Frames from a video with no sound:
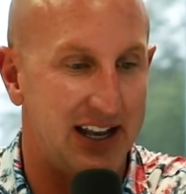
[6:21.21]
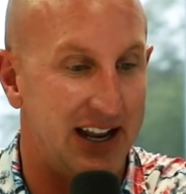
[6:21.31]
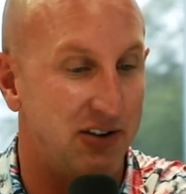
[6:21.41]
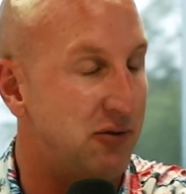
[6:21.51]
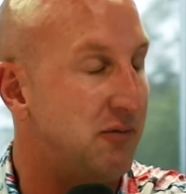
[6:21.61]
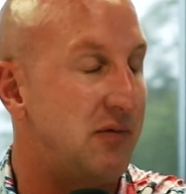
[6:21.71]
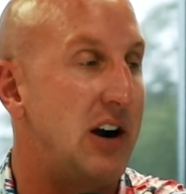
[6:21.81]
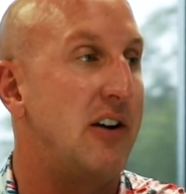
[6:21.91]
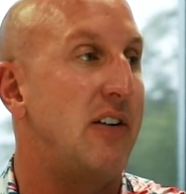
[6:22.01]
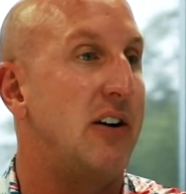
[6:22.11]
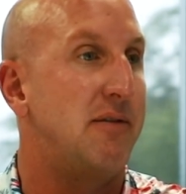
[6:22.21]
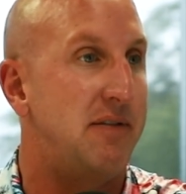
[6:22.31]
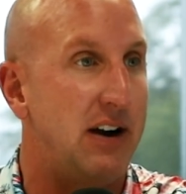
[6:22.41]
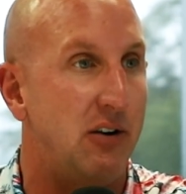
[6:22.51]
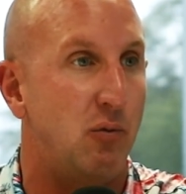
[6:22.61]
And it's very, very,
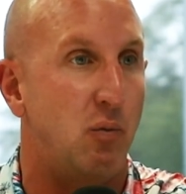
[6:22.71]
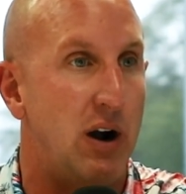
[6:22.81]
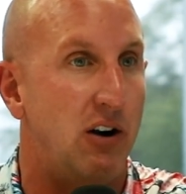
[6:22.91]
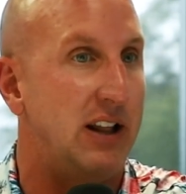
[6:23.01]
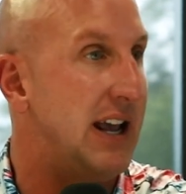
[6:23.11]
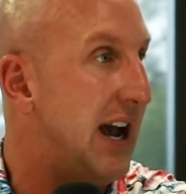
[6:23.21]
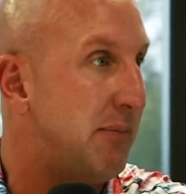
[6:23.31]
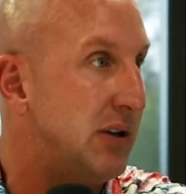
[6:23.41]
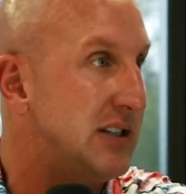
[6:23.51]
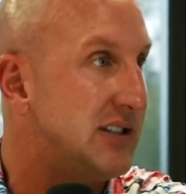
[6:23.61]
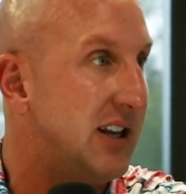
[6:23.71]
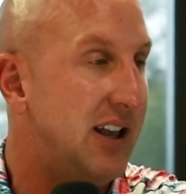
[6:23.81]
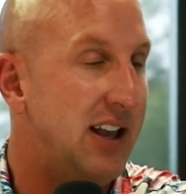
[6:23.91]
very rarely happens.